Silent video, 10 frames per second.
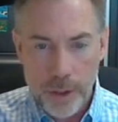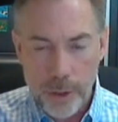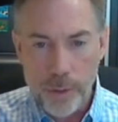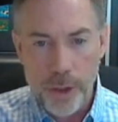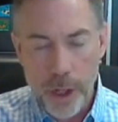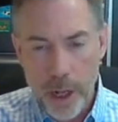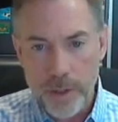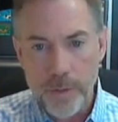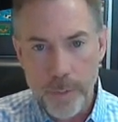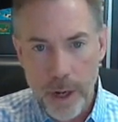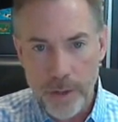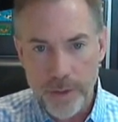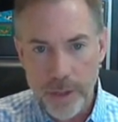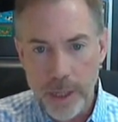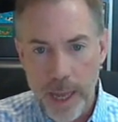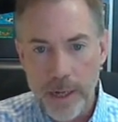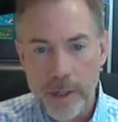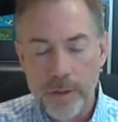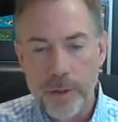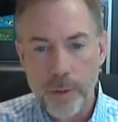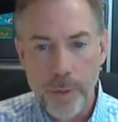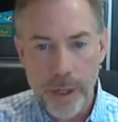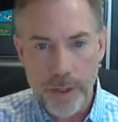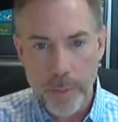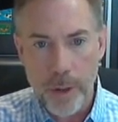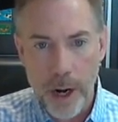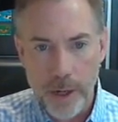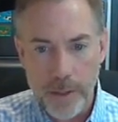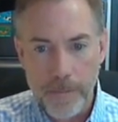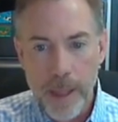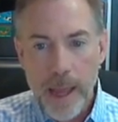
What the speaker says: 2 shots of prostaglandin 2 weeks apart,